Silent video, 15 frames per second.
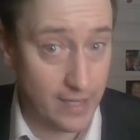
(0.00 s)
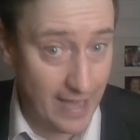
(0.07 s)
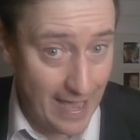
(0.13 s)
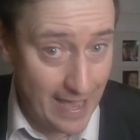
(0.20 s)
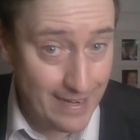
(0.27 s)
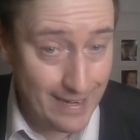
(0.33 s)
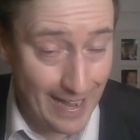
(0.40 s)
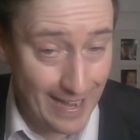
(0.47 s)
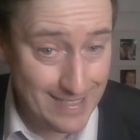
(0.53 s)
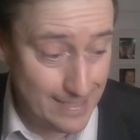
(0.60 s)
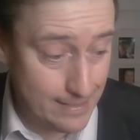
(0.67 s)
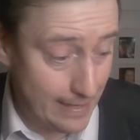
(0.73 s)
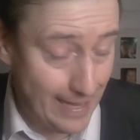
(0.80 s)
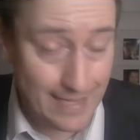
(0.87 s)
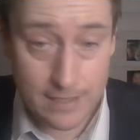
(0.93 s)
again, as it
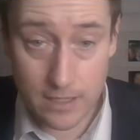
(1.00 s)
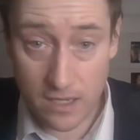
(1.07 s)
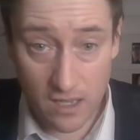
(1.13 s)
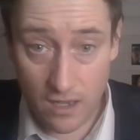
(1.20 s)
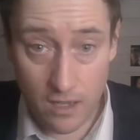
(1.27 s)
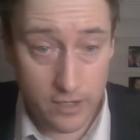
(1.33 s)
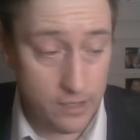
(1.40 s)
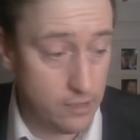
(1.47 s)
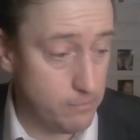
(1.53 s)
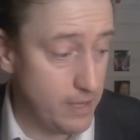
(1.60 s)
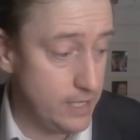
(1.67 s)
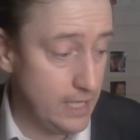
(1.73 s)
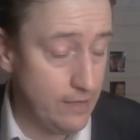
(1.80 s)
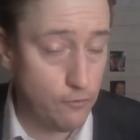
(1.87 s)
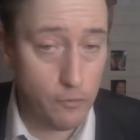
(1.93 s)
has occurred in the
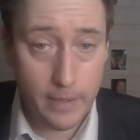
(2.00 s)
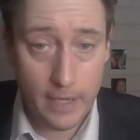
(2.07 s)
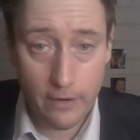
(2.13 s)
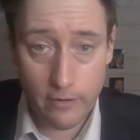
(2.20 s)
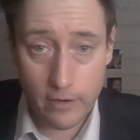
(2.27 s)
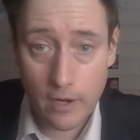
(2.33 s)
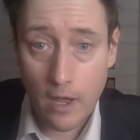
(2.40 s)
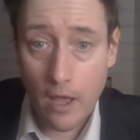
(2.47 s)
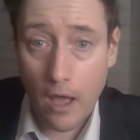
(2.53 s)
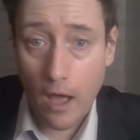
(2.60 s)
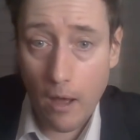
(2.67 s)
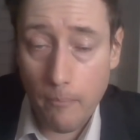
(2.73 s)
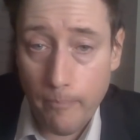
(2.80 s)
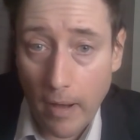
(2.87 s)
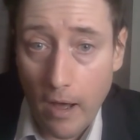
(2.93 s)
medieval period,
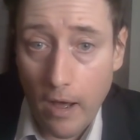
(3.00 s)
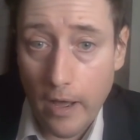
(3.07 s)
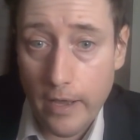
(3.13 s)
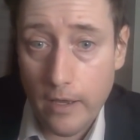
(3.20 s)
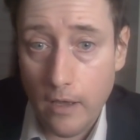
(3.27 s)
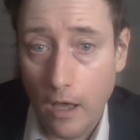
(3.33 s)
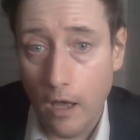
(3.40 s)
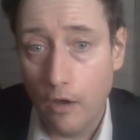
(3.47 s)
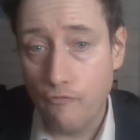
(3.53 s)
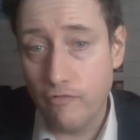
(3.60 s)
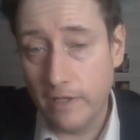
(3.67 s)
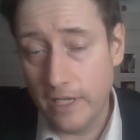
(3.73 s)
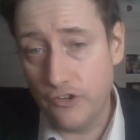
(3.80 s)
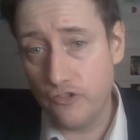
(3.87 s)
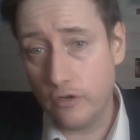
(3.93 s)
by
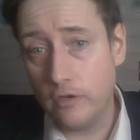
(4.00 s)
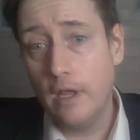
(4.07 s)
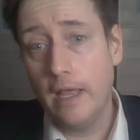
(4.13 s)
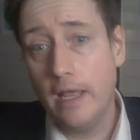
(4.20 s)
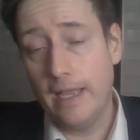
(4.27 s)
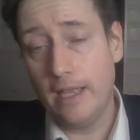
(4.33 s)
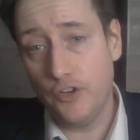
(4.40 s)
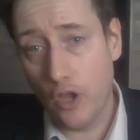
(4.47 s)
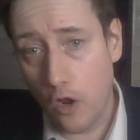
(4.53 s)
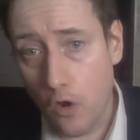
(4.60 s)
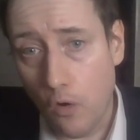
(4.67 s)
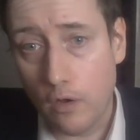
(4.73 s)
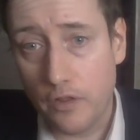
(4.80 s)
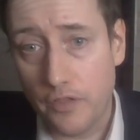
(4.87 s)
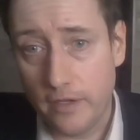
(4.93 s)
religion. It no
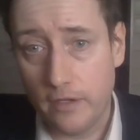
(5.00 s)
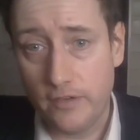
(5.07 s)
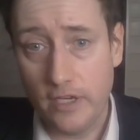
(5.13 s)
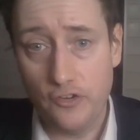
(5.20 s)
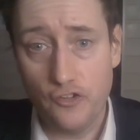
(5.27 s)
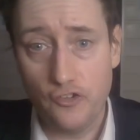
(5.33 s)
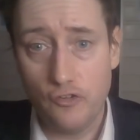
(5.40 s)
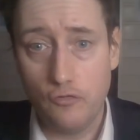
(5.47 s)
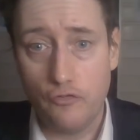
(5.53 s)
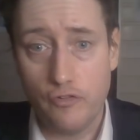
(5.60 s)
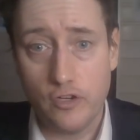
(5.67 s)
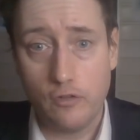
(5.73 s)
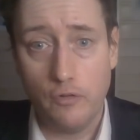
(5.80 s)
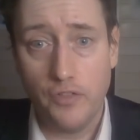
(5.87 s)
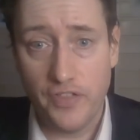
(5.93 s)
longer teaches you
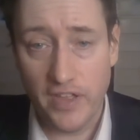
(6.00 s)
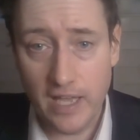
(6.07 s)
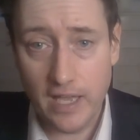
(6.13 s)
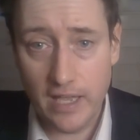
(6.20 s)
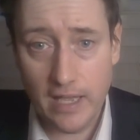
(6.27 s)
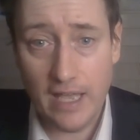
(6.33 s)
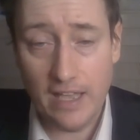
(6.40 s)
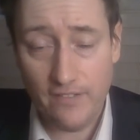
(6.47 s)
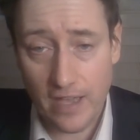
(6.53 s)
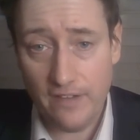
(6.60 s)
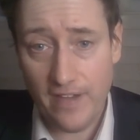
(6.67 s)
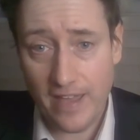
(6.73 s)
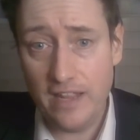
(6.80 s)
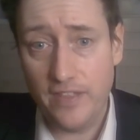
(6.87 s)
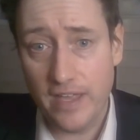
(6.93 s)
critical thinking. If
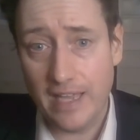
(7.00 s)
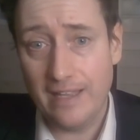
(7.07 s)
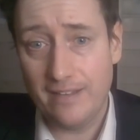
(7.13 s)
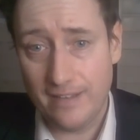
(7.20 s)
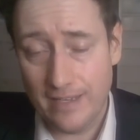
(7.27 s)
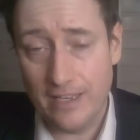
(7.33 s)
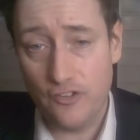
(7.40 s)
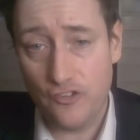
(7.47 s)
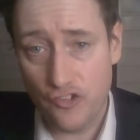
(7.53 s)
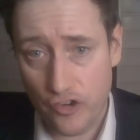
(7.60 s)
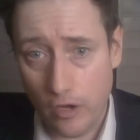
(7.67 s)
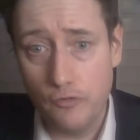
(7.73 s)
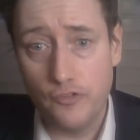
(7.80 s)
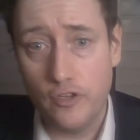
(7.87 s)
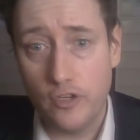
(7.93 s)
anything, it
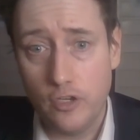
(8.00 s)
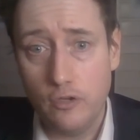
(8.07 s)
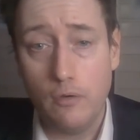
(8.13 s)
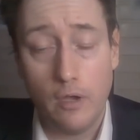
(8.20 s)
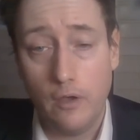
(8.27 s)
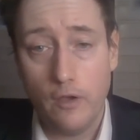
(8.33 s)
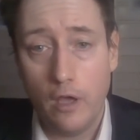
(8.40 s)
shows that you